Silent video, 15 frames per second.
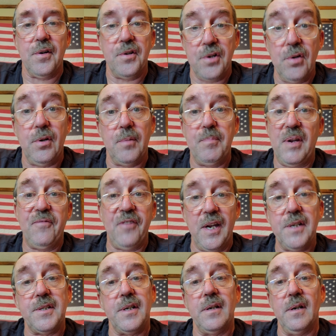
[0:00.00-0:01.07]
and you could be
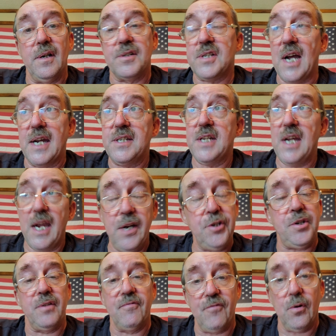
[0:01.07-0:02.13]
facing a
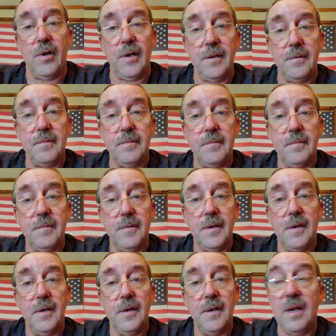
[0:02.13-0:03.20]
citation for it
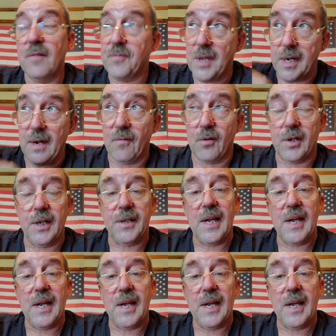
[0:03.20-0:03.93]
if they ever get